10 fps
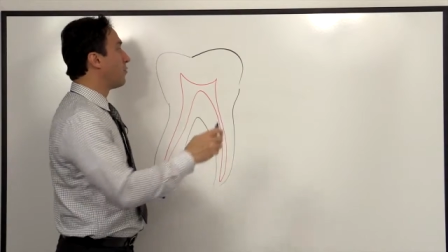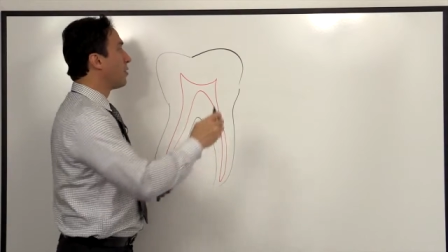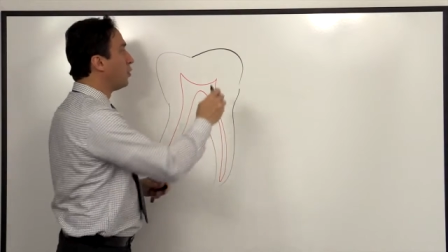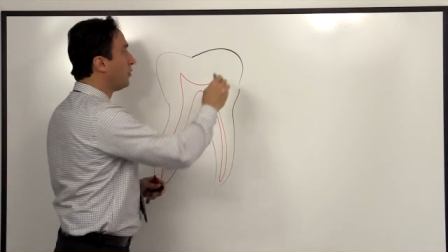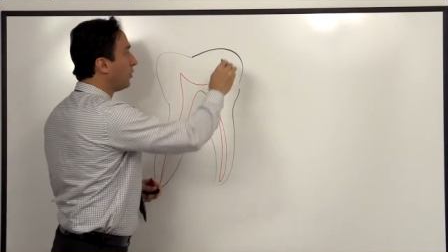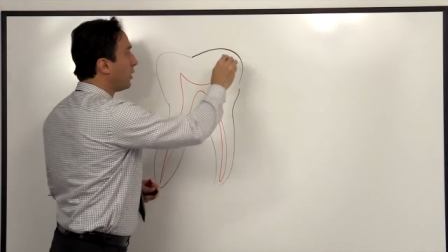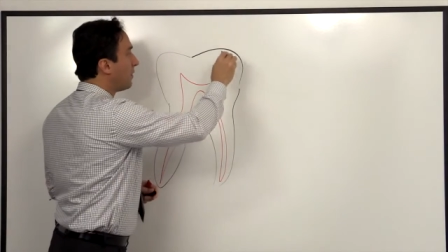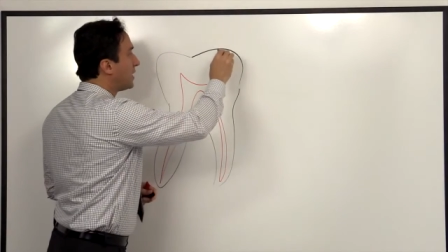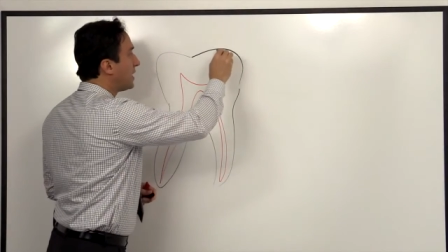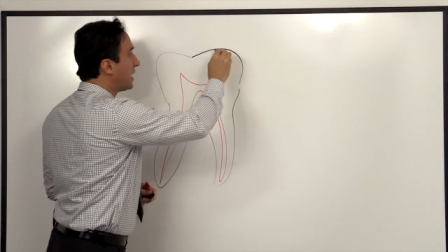removal
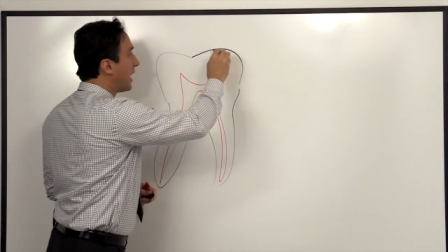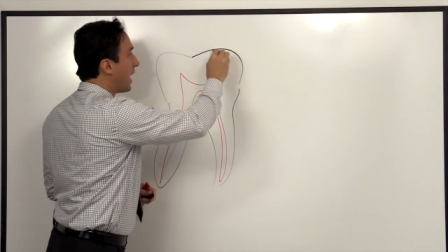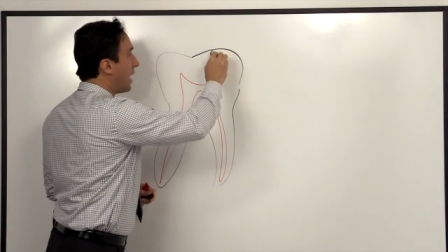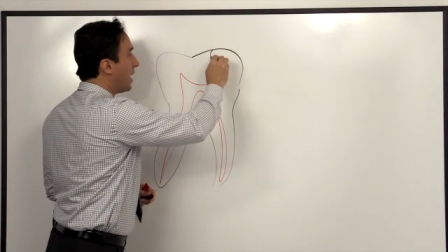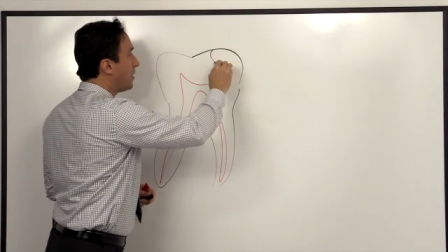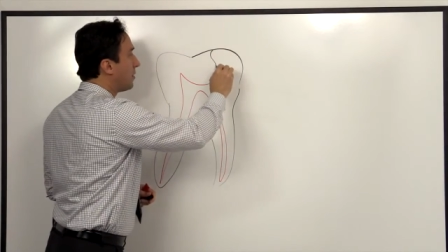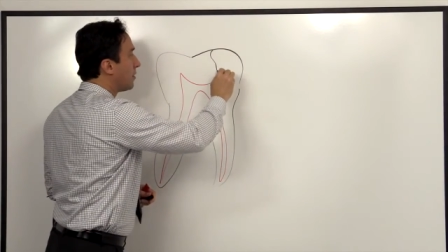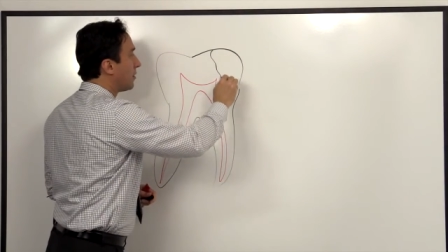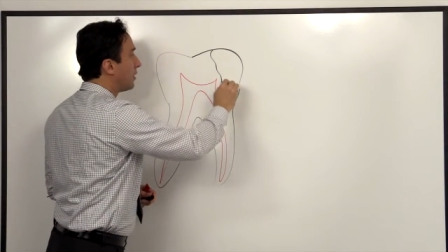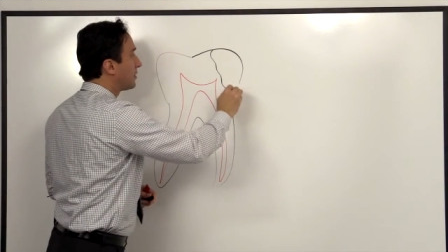of the decay
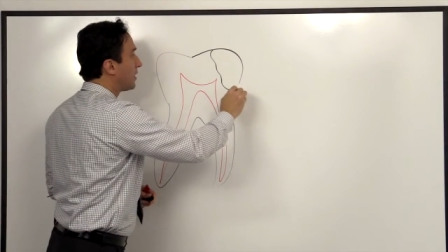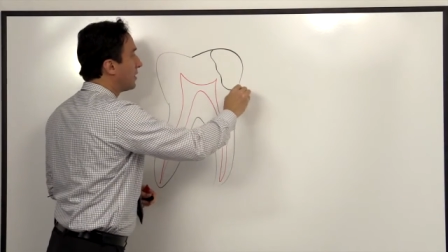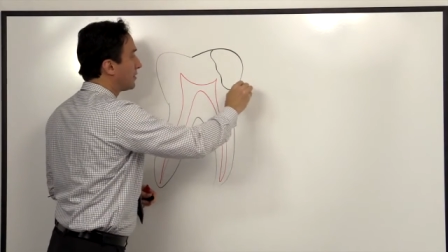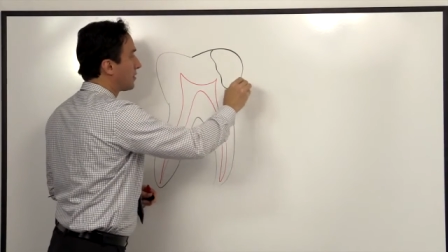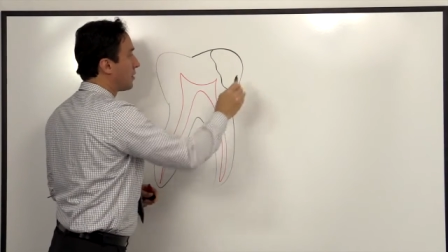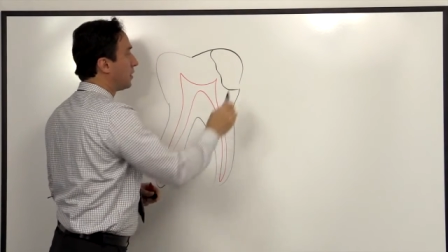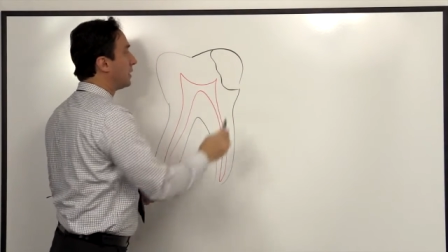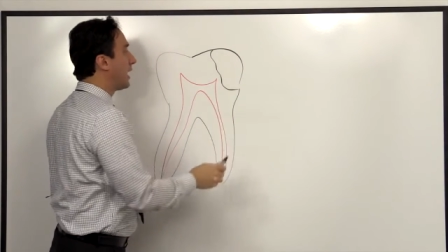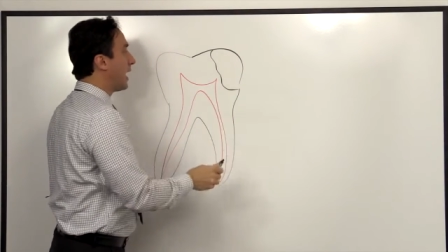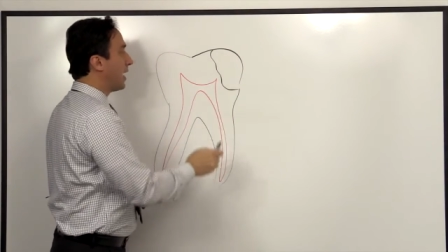let's say this is all
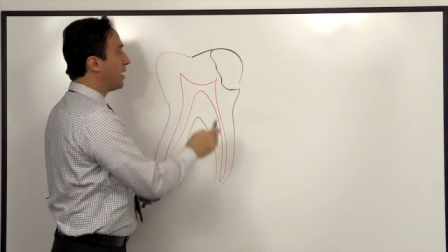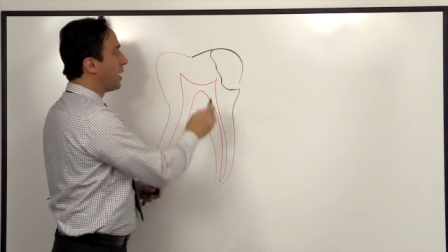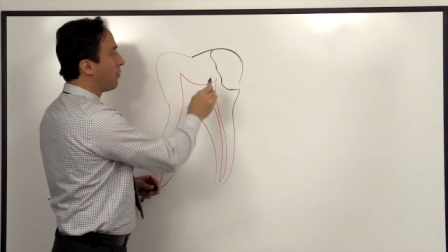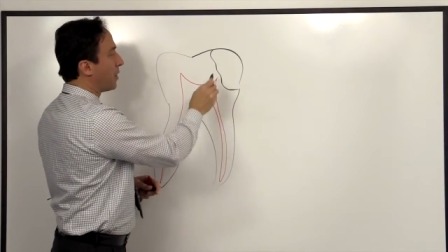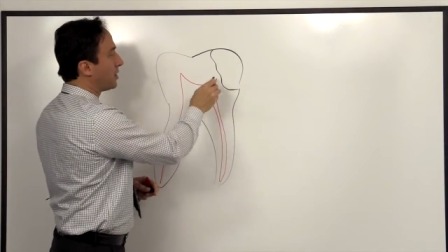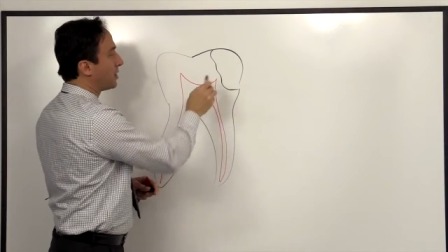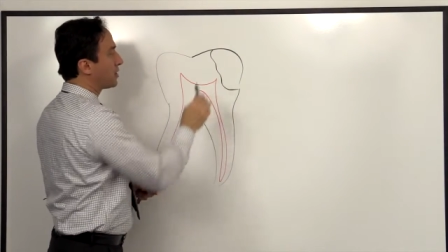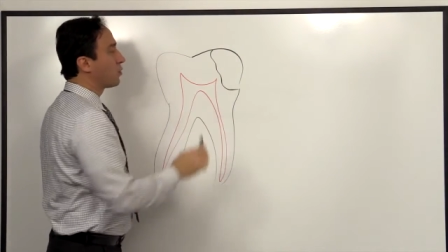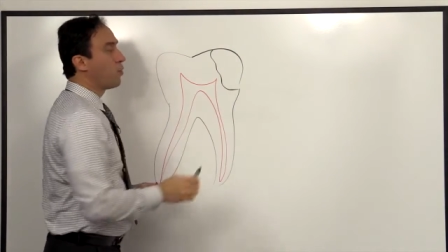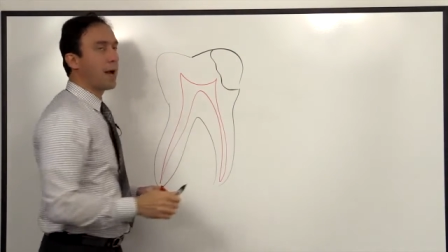decay, but it
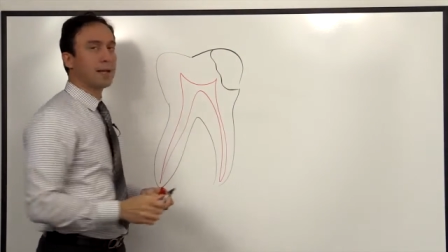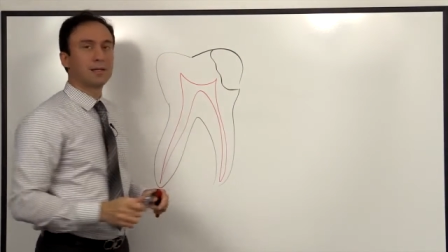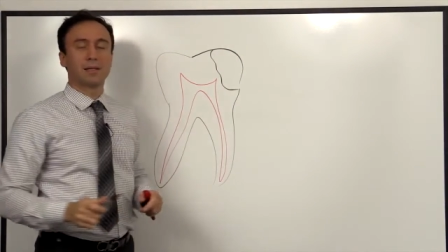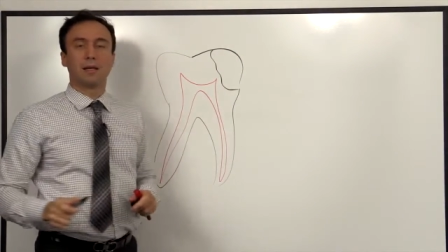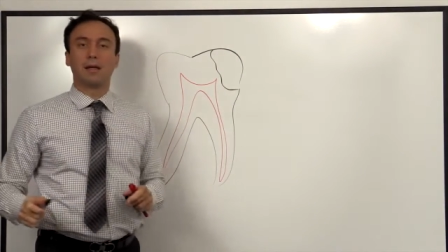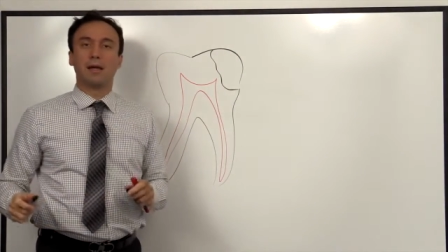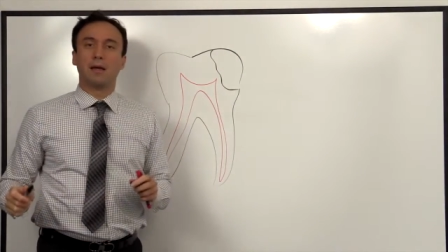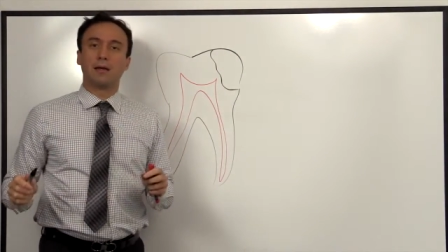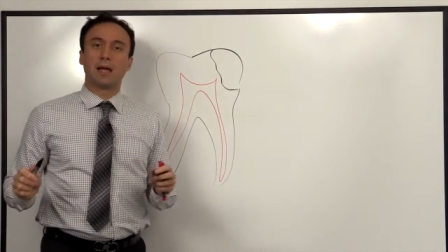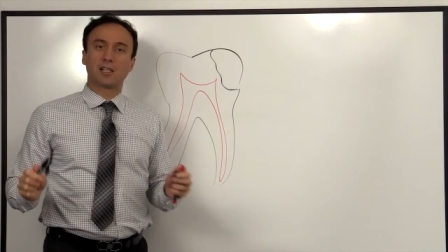doesn't quite
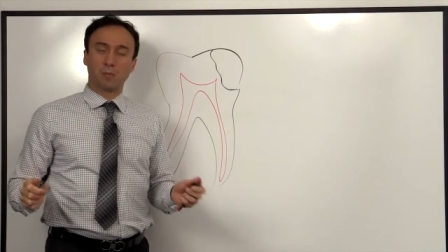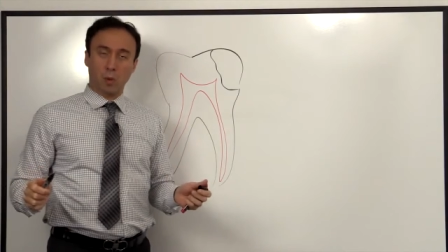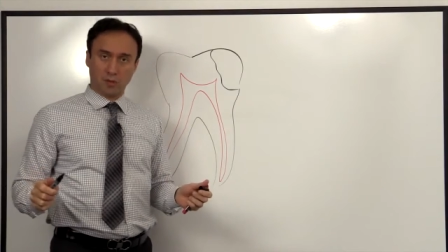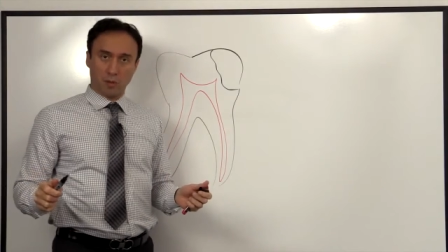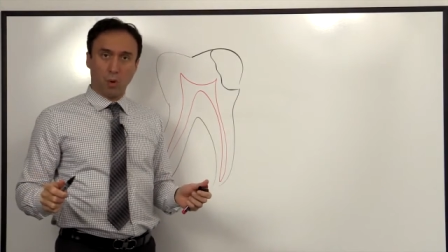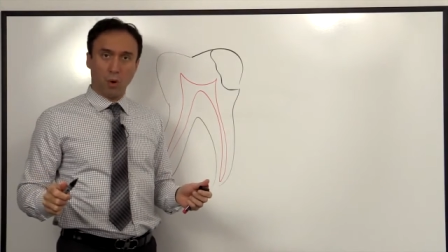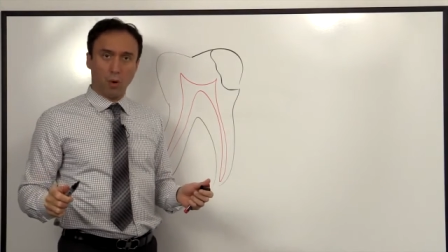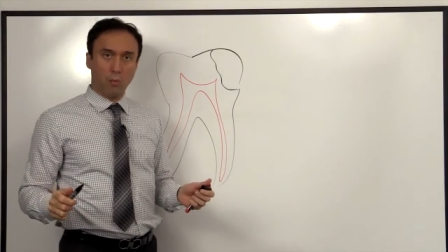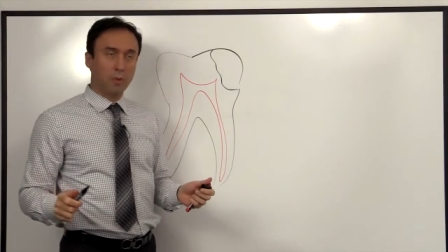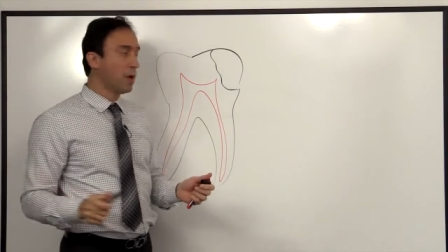uh, expose the
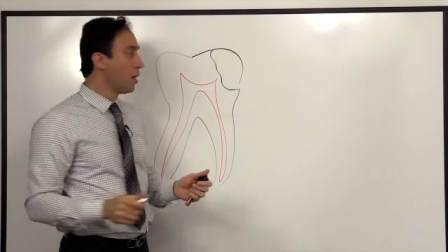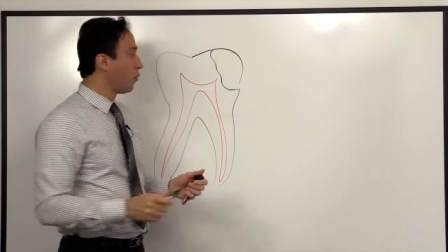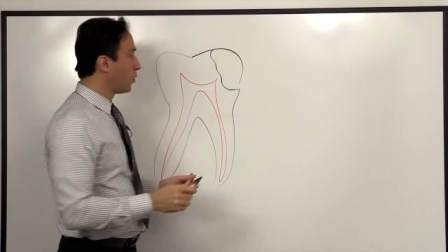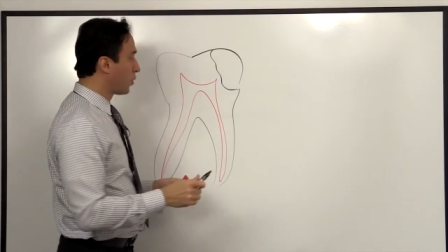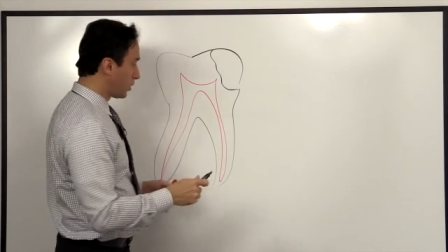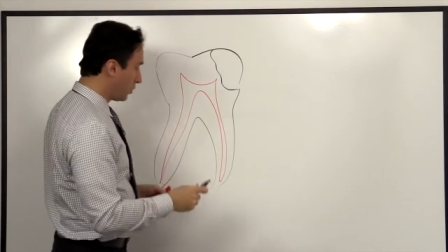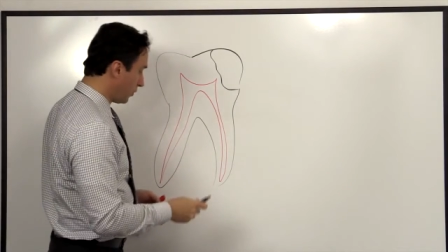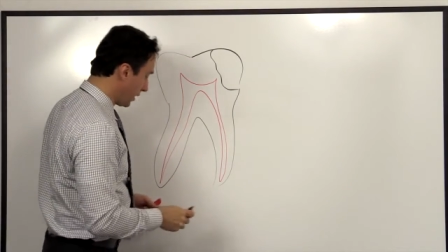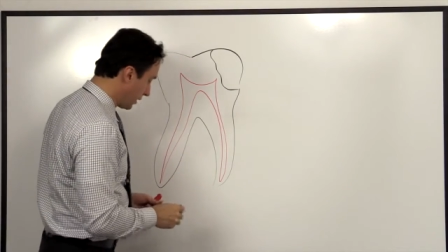pulp. What we're doing